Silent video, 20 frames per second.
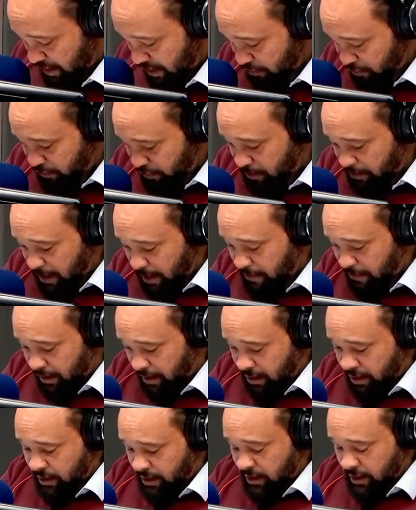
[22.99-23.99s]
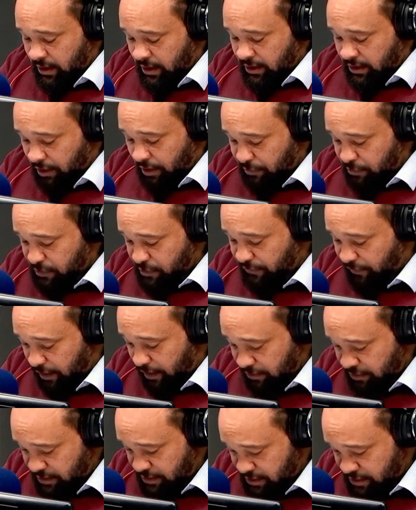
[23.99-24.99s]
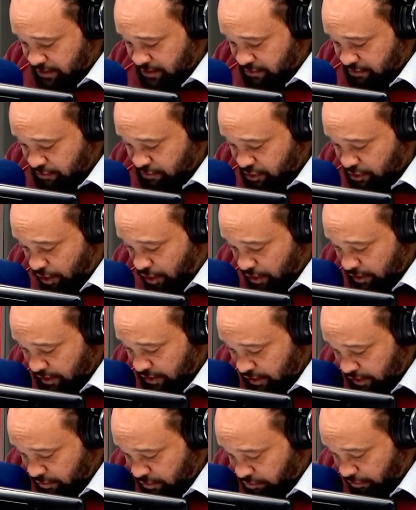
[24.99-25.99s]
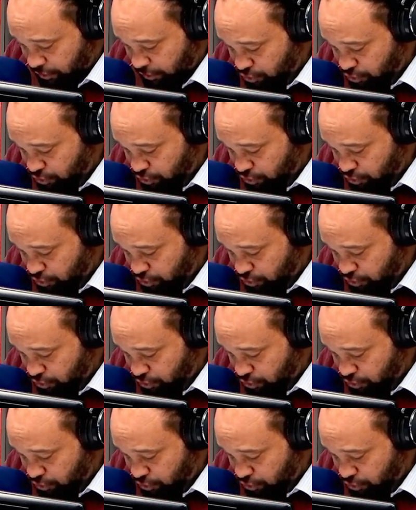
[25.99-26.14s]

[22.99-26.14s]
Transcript: Now, remember, Janusz Walus started a